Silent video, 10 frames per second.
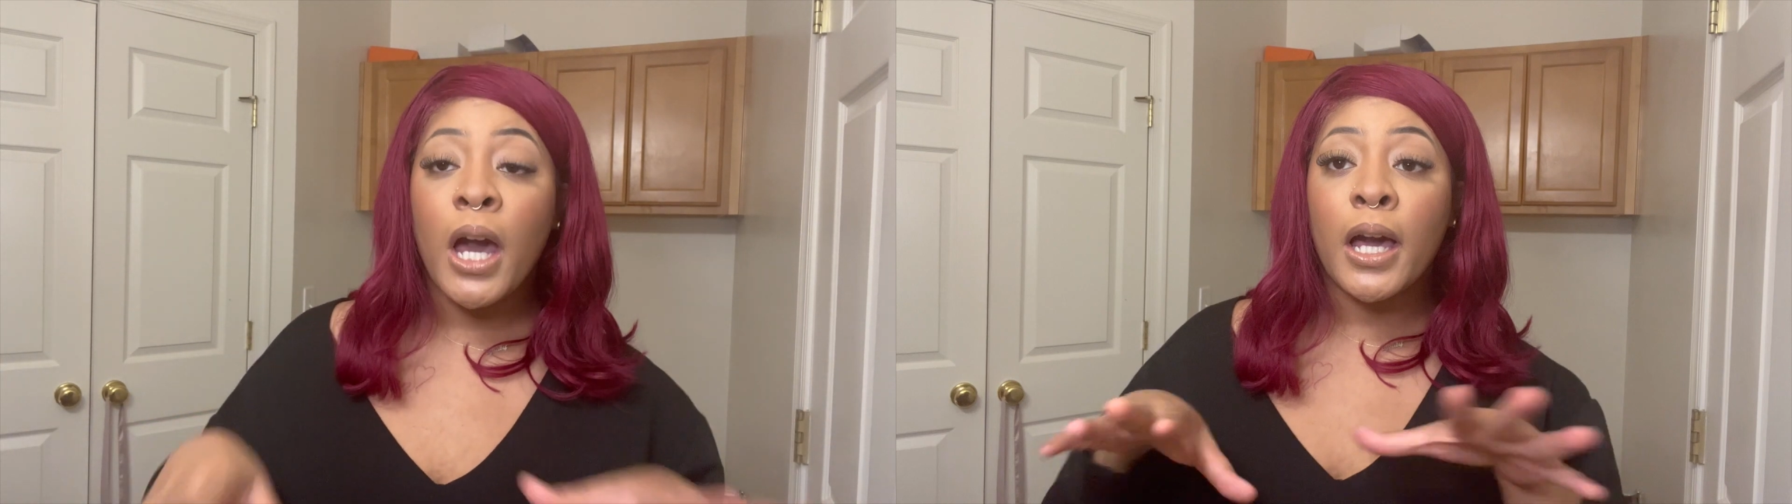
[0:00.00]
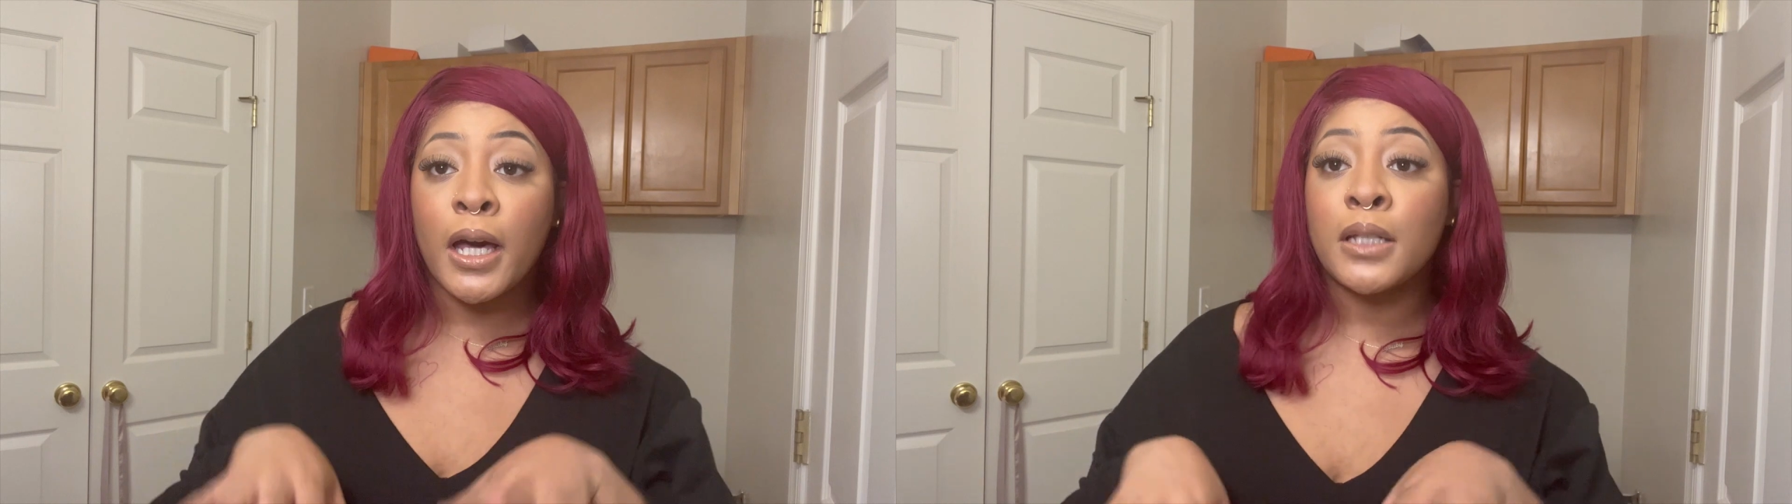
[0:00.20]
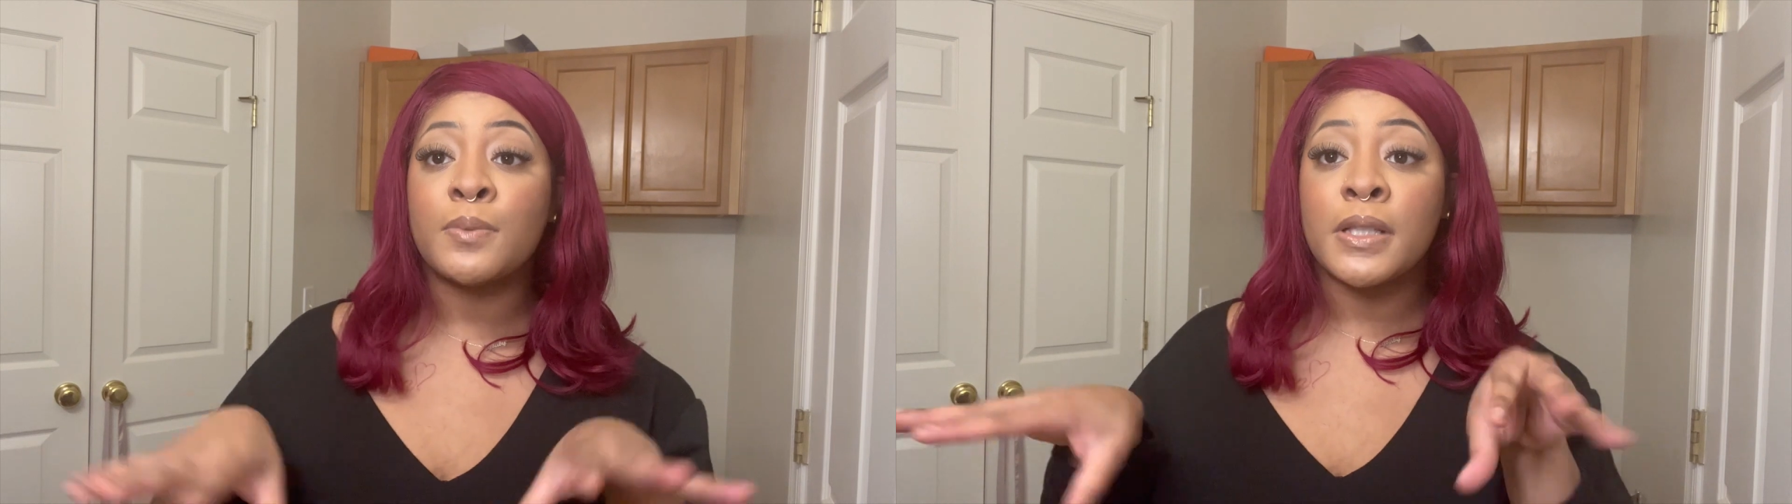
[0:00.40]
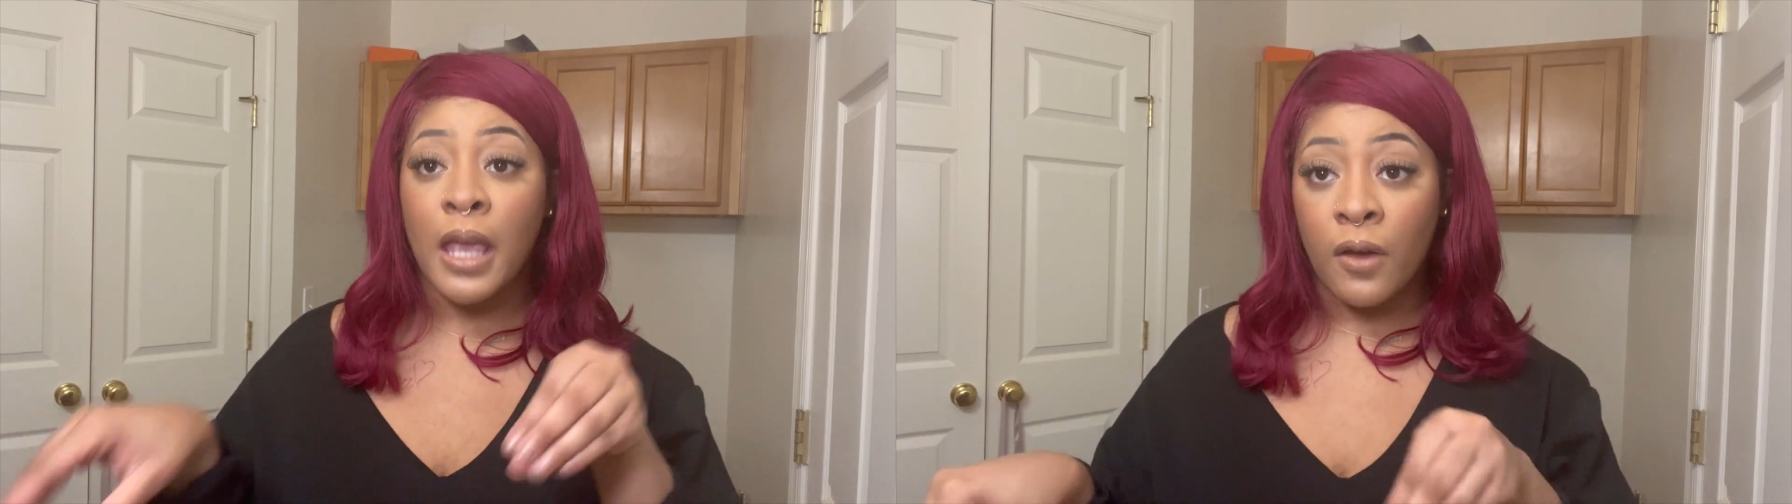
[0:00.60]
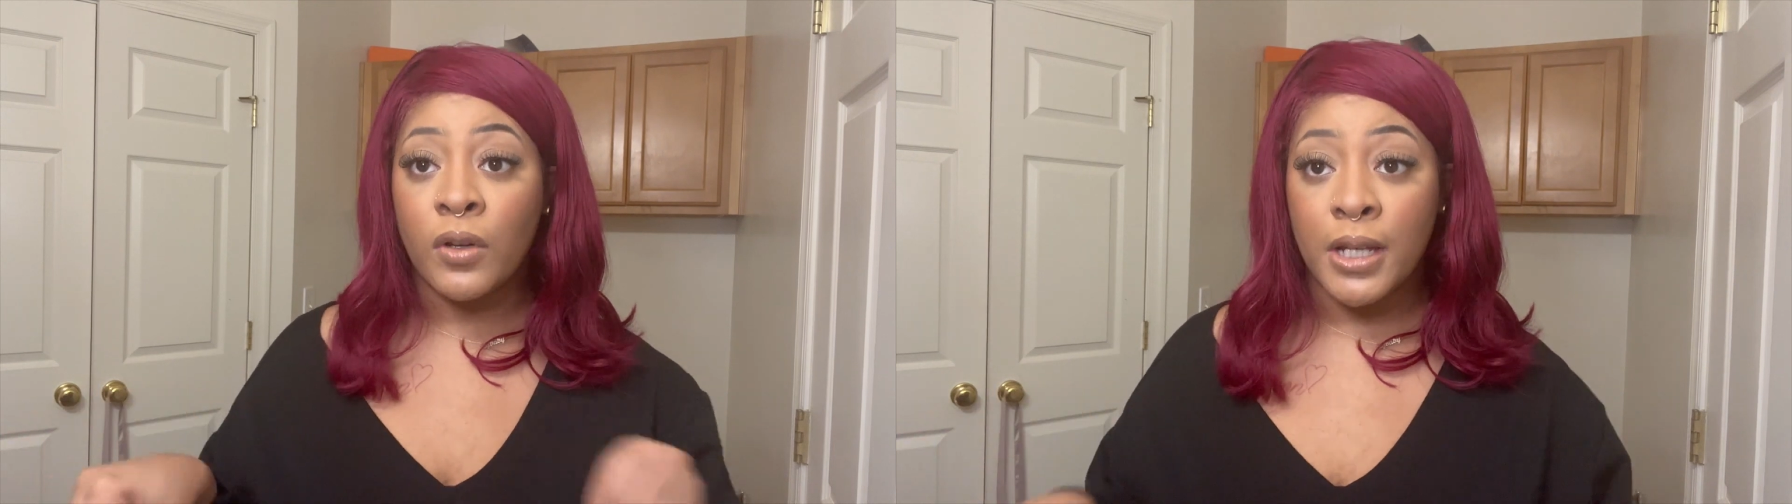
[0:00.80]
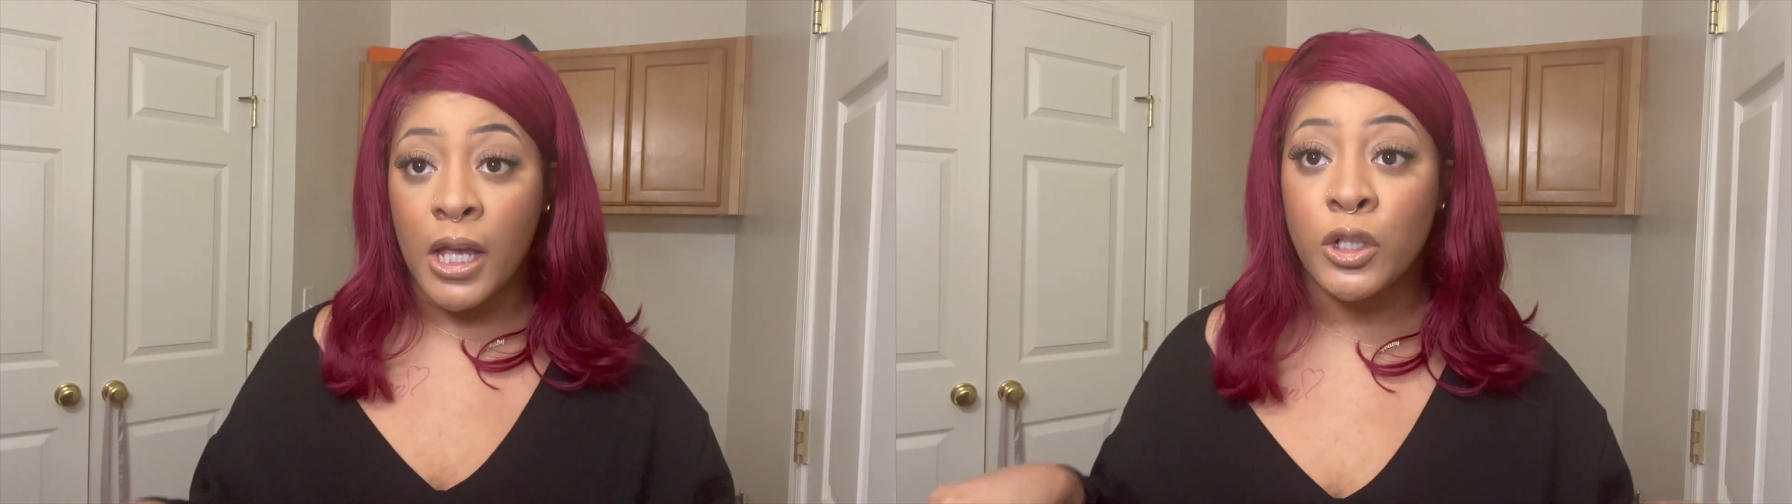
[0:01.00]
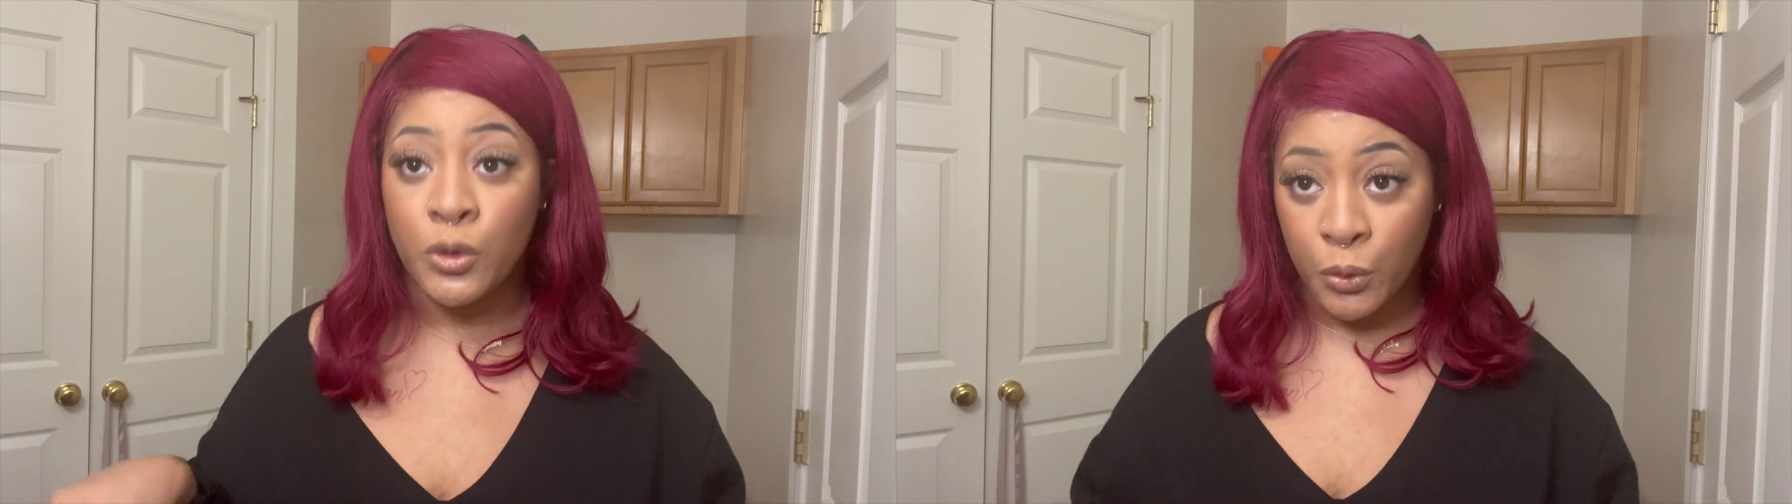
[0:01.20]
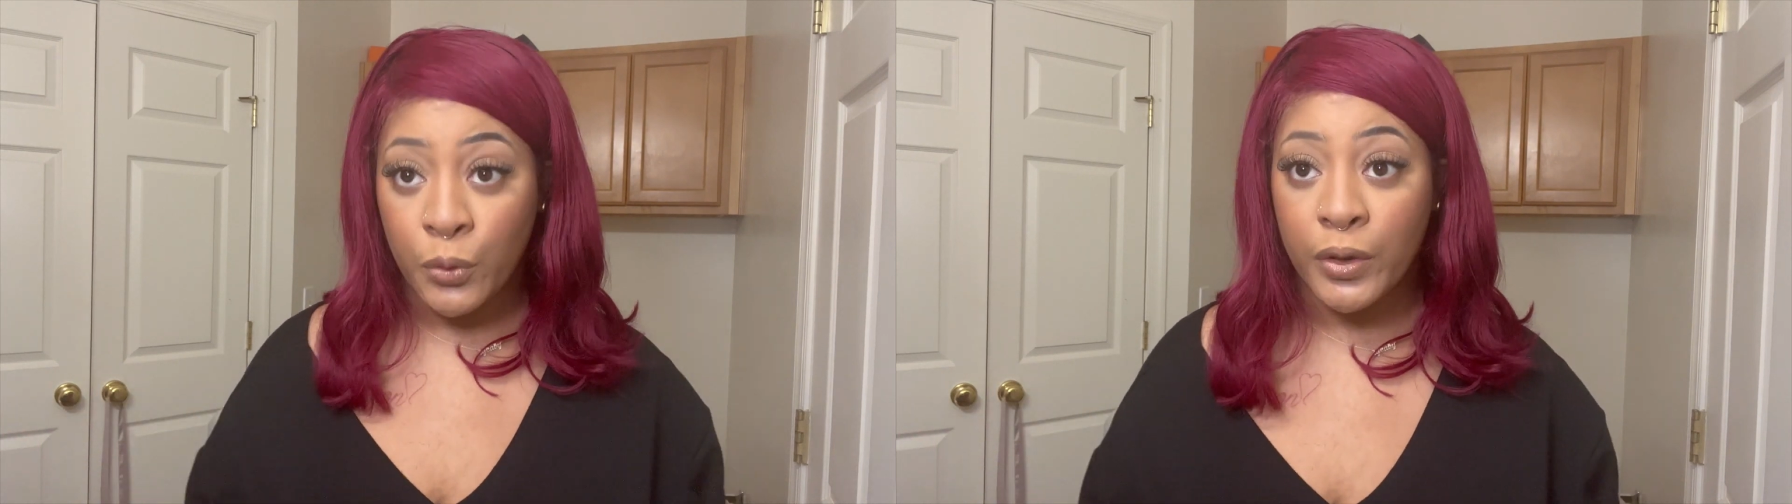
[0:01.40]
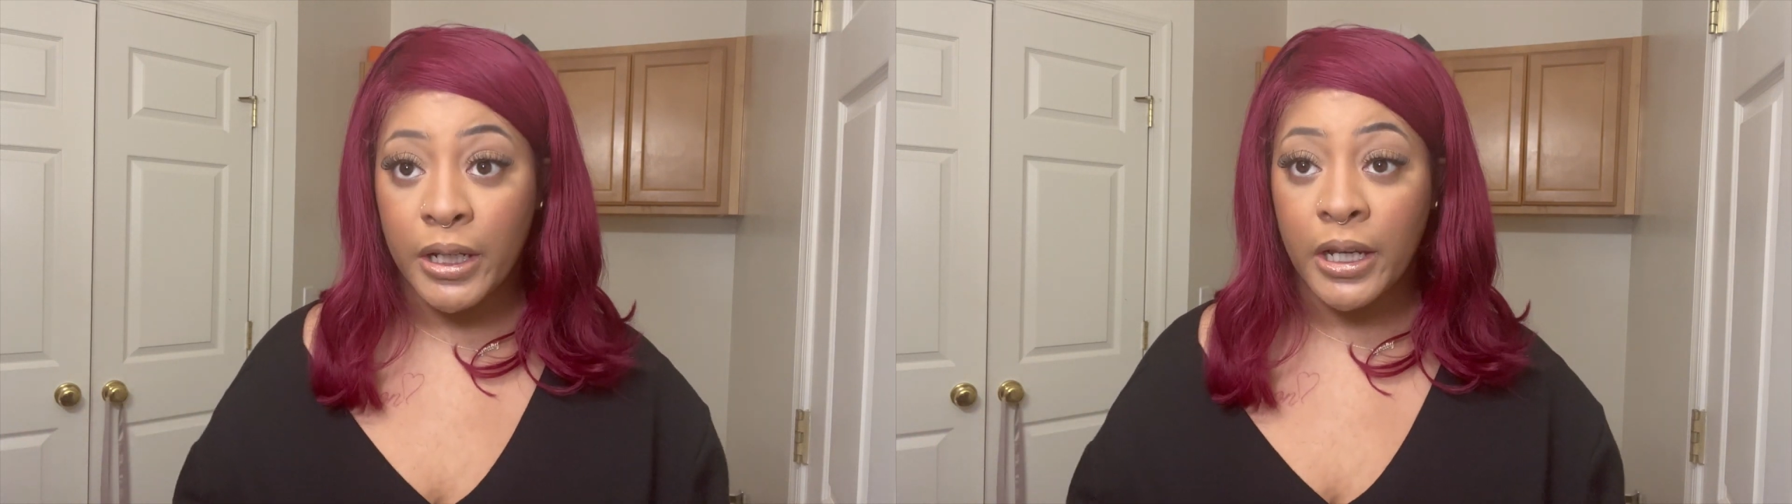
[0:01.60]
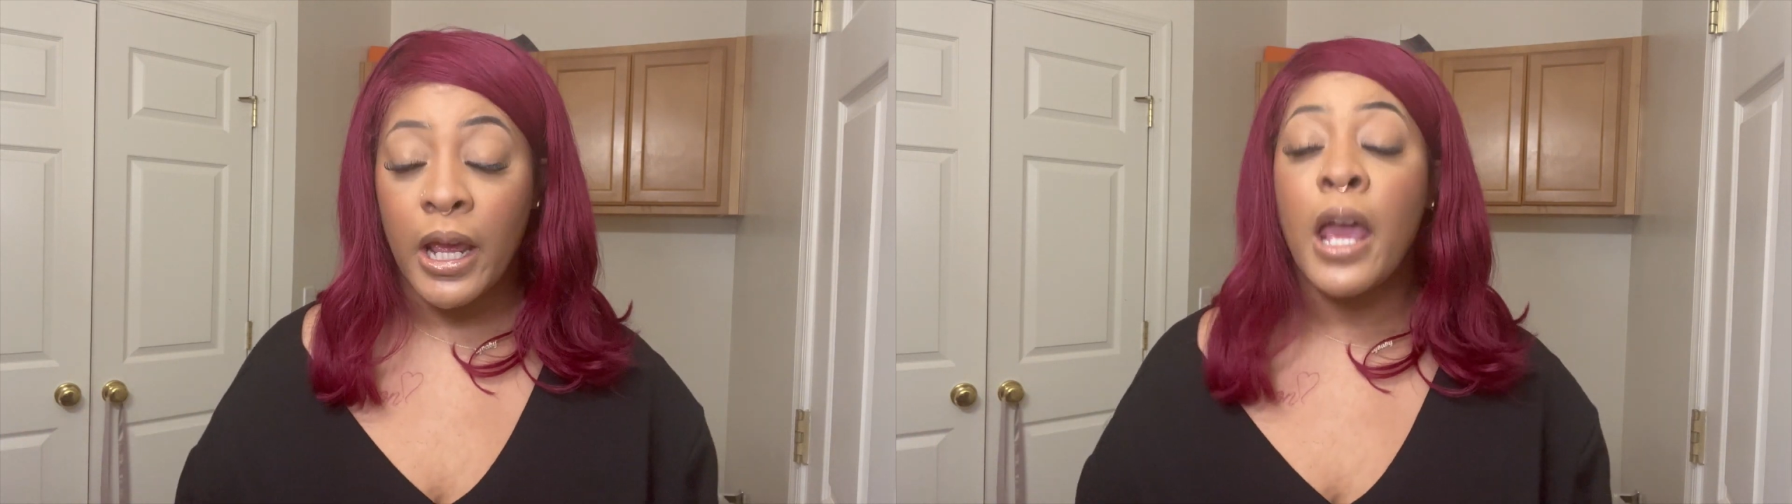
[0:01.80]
comes everyday jewelry.